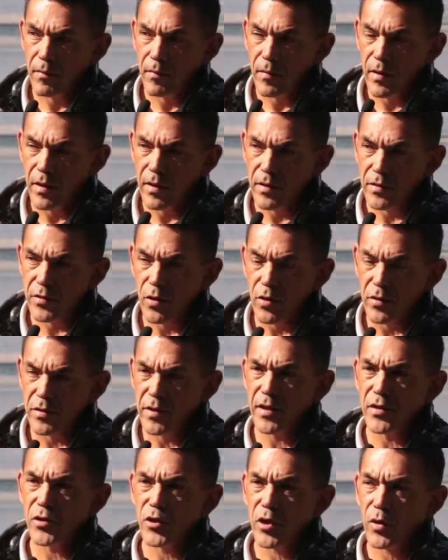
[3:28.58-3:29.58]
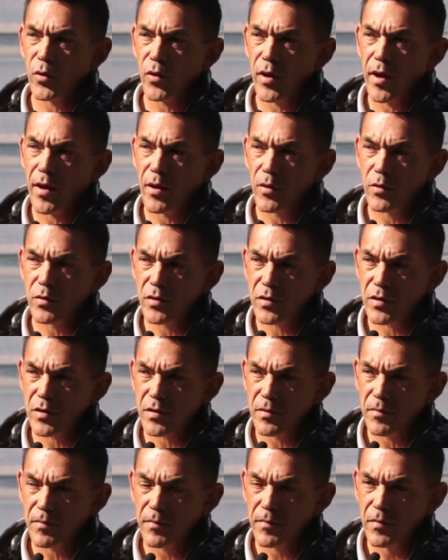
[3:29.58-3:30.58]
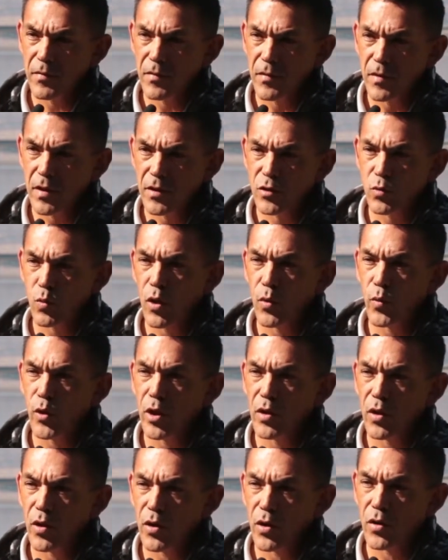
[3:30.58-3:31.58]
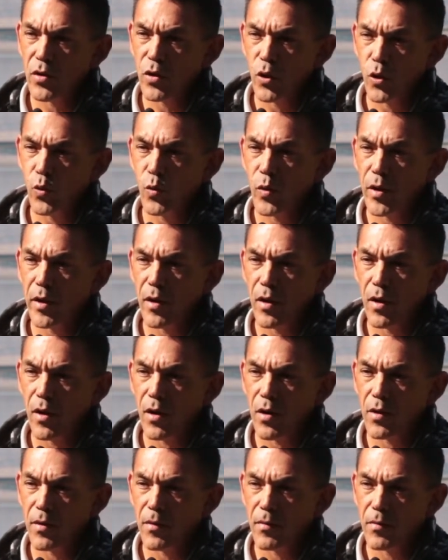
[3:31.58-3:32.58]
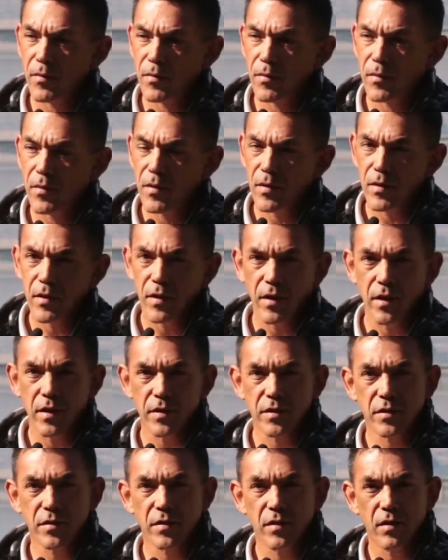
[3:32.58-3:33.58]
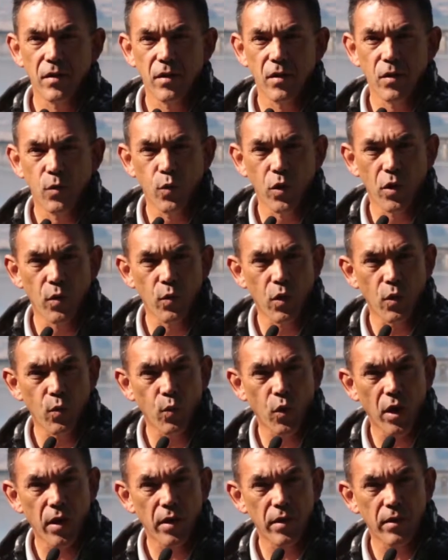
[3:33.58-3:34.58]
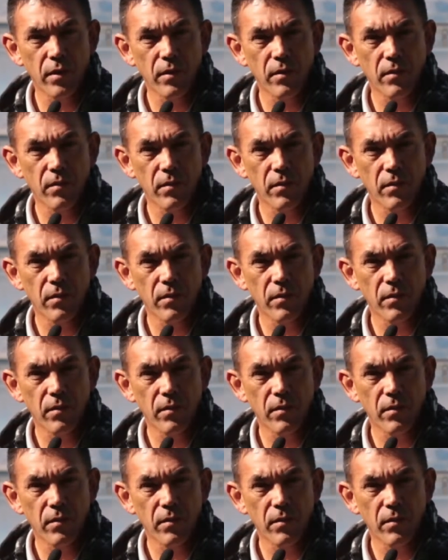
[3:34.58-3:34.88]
is our teaching grounds. It's where we learn who we are. It's where we're one